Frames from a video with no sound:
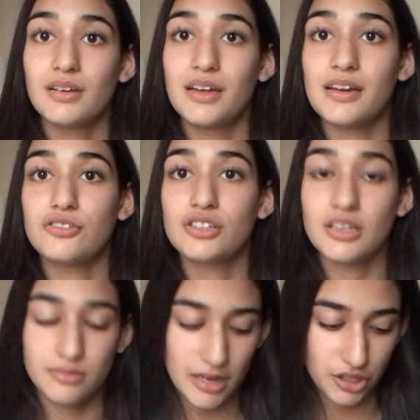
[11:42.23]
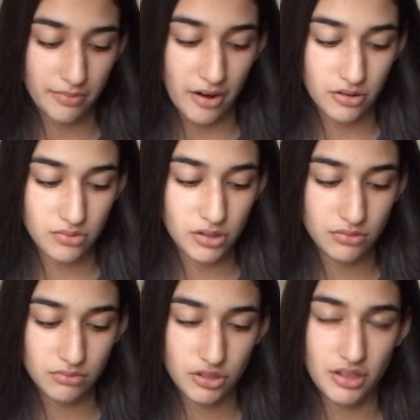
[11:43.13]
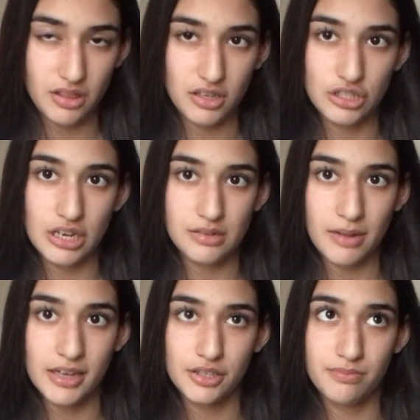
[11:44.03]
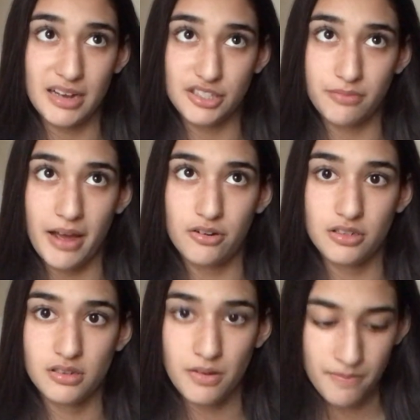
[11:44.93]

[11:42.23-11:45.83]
And now she has magic powers. Well, she thinks she has magic powers.